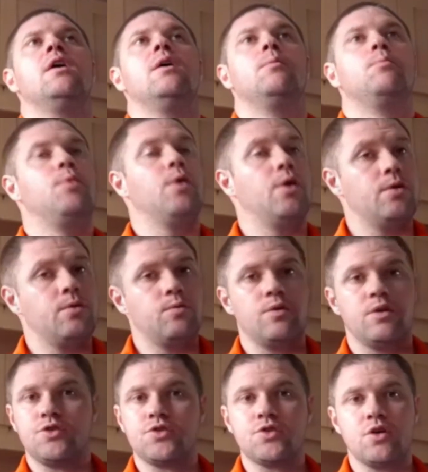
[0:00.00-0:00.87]
but we'll
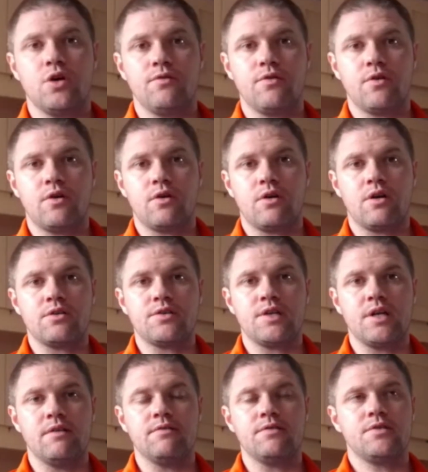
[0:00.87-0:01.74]
just cover
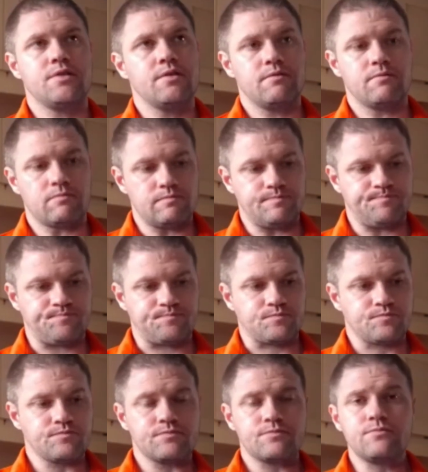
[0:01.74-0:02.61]
ourselves.
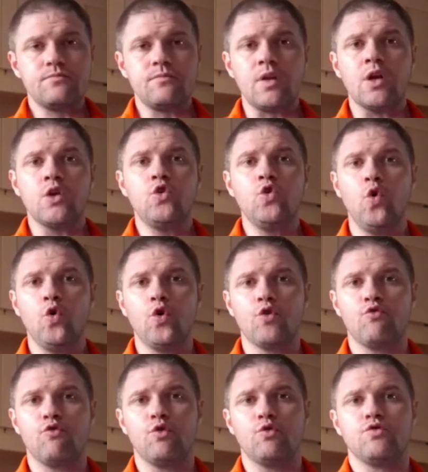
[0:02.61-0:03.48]
Know
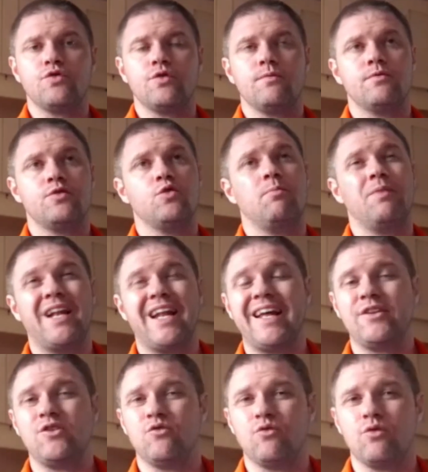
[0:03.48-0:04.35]
your route. So
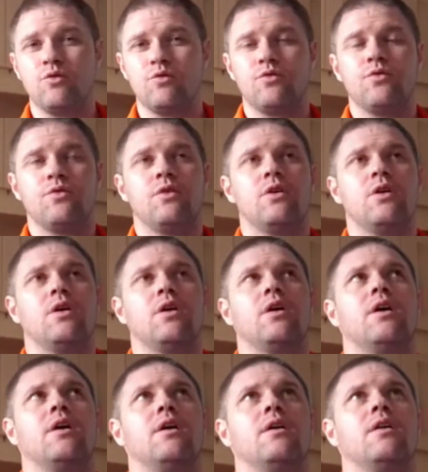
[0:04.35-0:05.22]
plan your route.
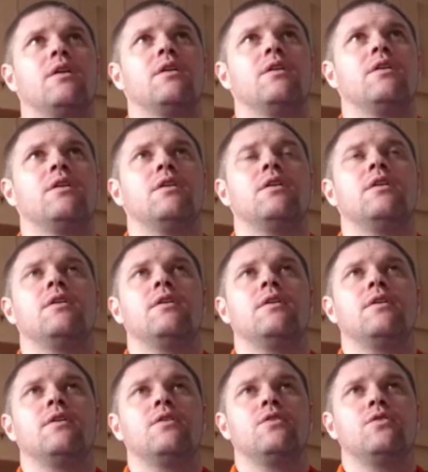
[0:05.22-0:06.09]

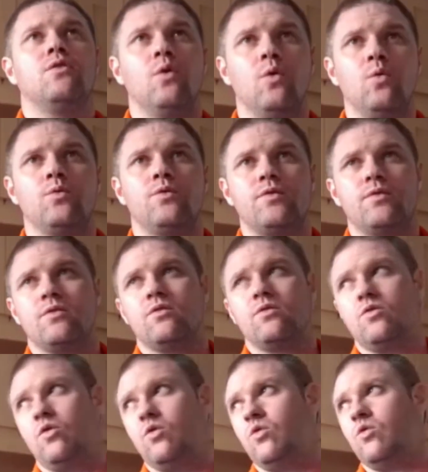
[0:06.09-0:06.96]
Don't
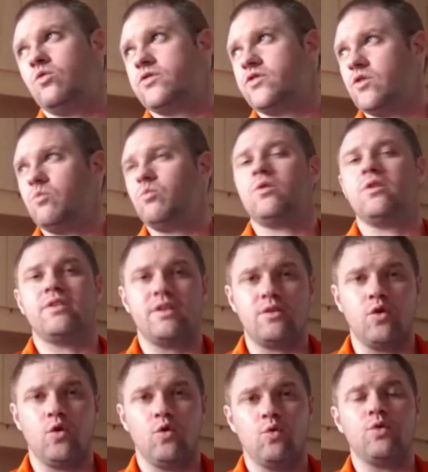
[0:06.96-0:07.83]
go somewhere
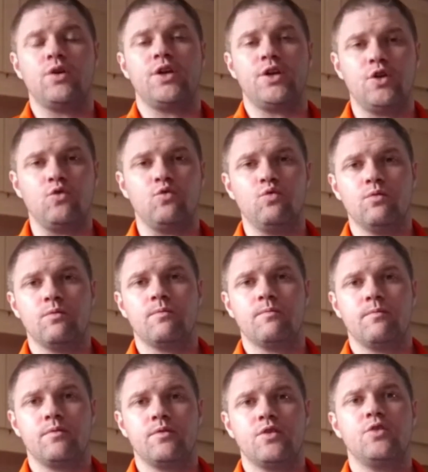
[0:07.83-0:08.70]
totally new
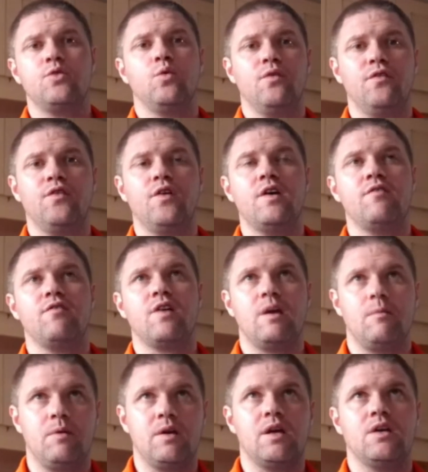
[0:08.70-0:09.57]
to do a
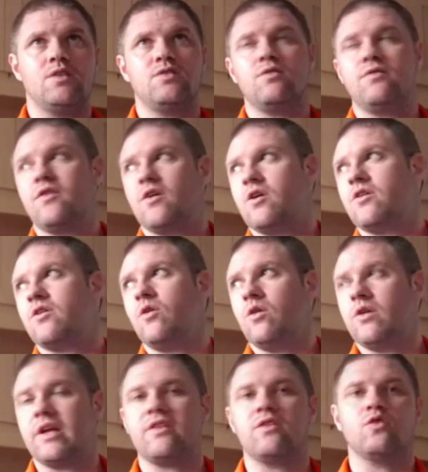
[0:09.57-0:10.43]
5K because you've heard,
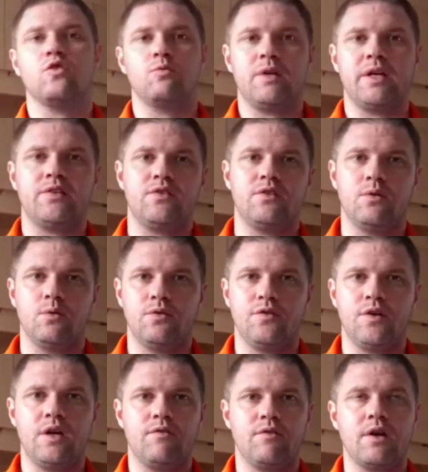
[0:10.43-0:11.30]
oh, that's a good place to do a
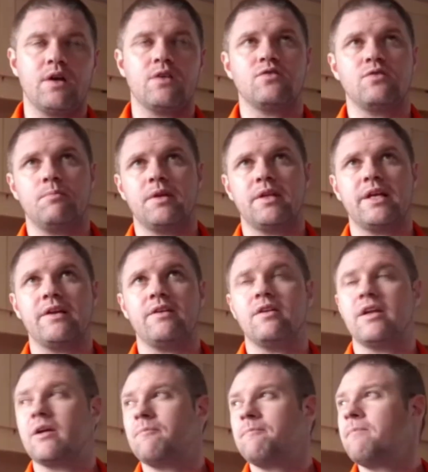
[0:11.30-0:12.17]
5K or something like that.
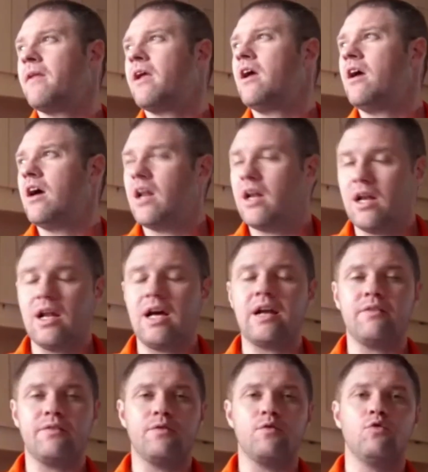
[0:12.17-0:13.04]
Like a lot
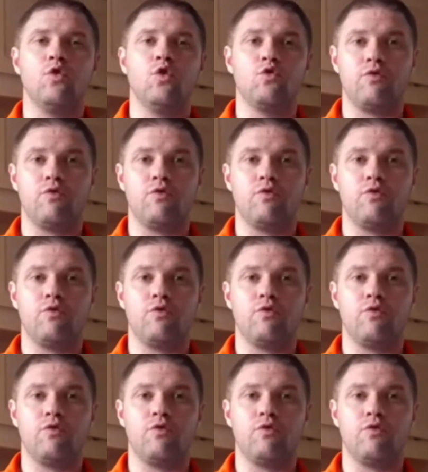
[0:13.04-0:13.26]
of the road